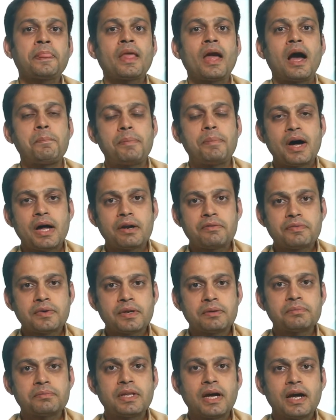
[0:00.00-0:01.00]
Apart
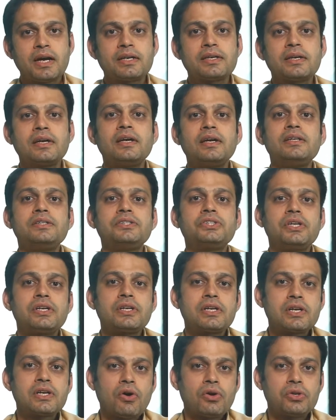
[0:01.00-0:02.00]
from that,
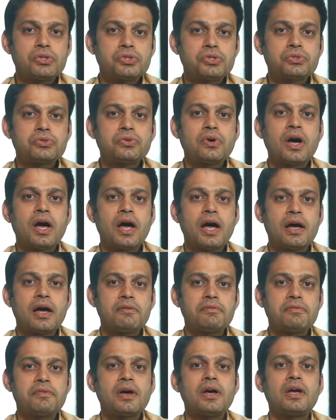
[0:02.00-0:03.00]
children also have
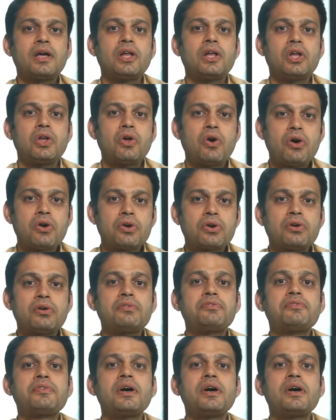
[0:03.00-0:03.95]
a lot of